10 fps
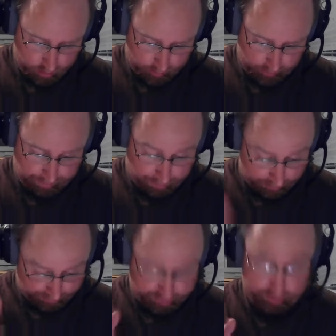uh,
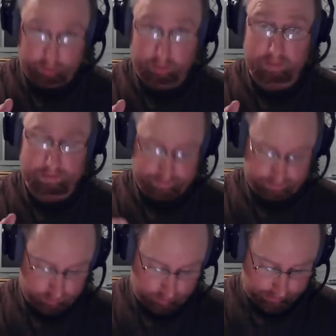part two.
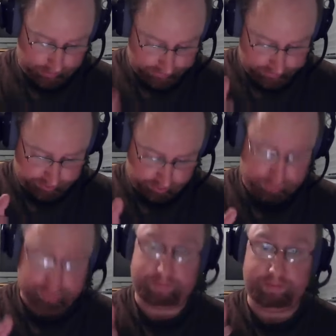Uh, I had to
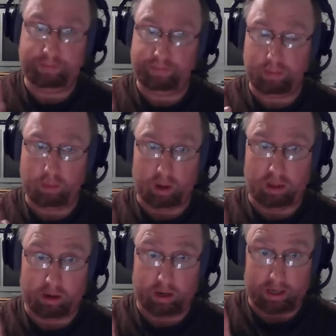do
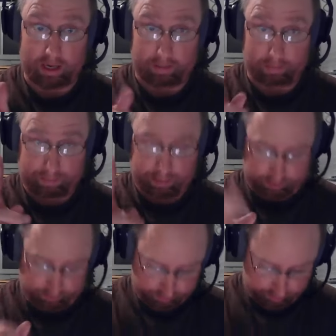139
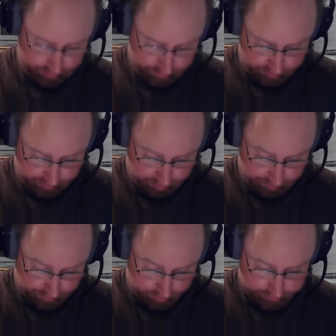in, in two
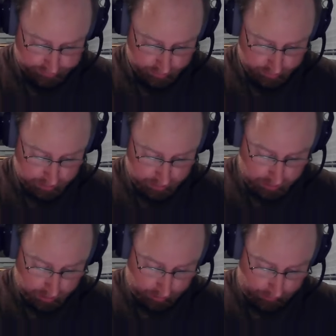parts.
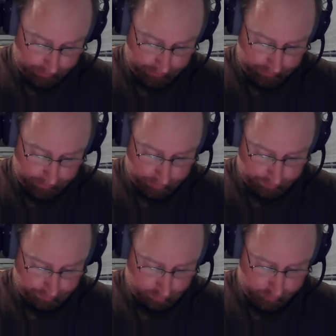And then,
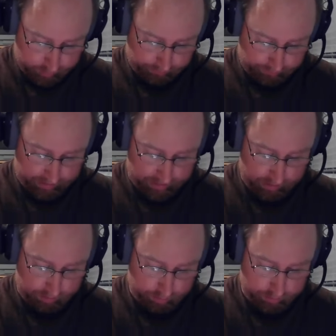of course, the
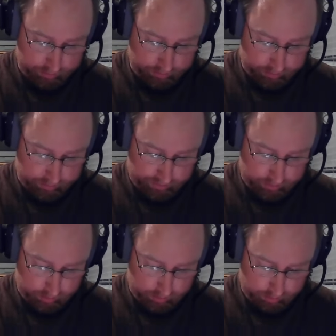finale was C,
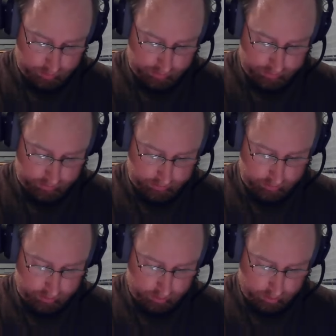uh, uh, was uh,
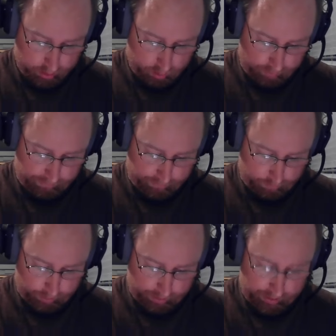
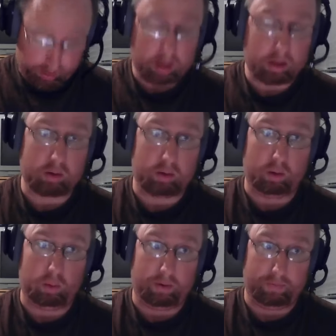140
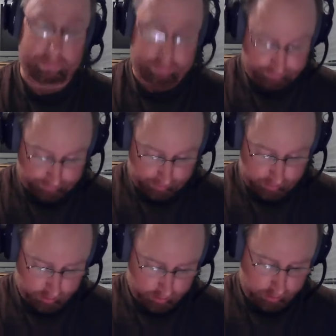through
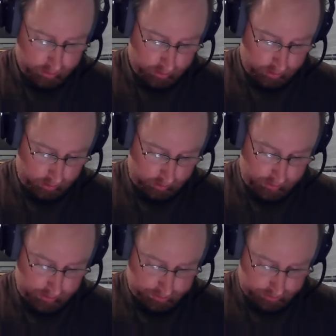150
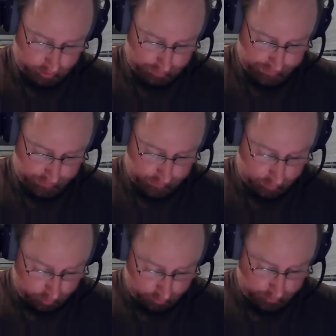and the Psalms, and
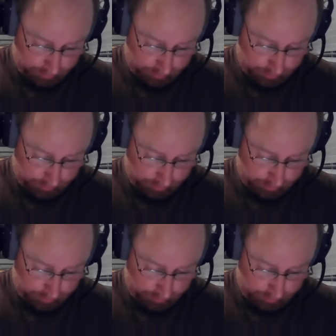all of